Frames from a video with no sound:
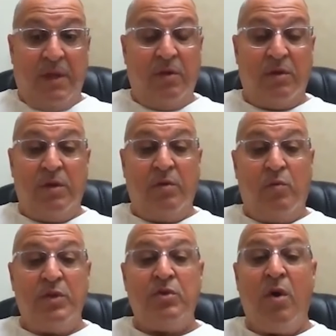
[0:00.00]
You know,
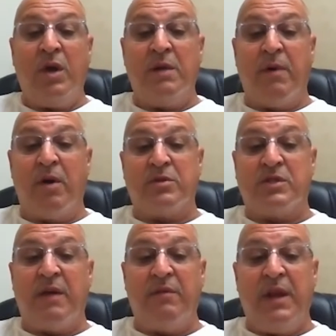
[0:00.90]
we're talking about
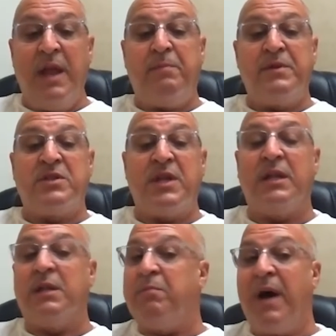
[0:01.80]
7-8%
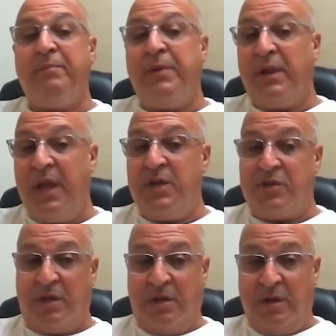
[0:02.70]
of the
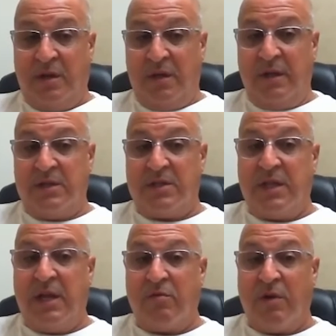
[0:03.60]
population in the
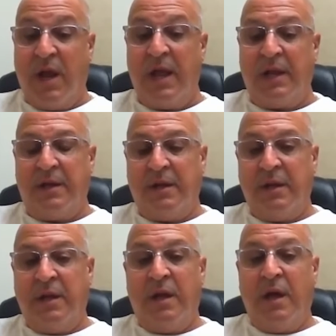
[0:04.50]
state of Rhode
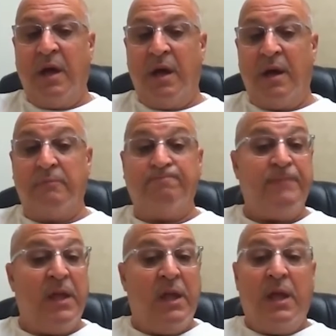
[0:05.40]
Island.
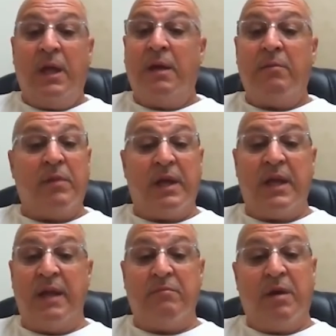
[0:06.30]

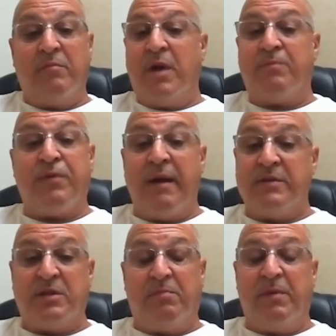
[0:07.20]
Again, a
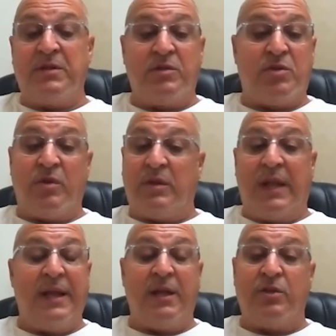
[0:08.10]
Providence investment that
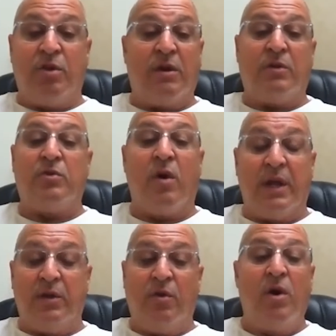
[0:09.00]
I could talk
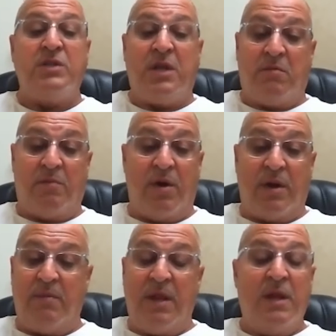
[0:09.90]
ad nauseum about.
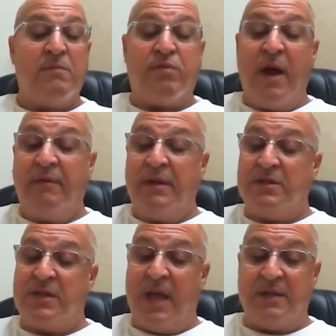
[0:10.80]
I mean,
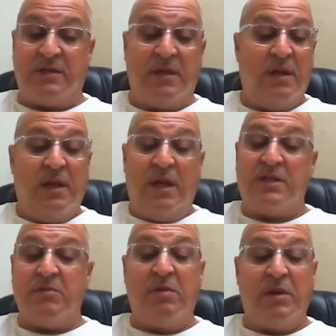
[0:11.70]
Providence has,
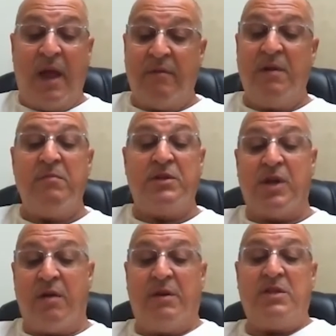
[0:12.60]
it's a minority
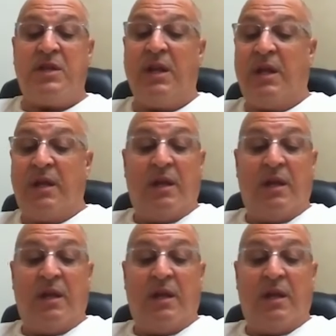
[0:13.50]
majority city.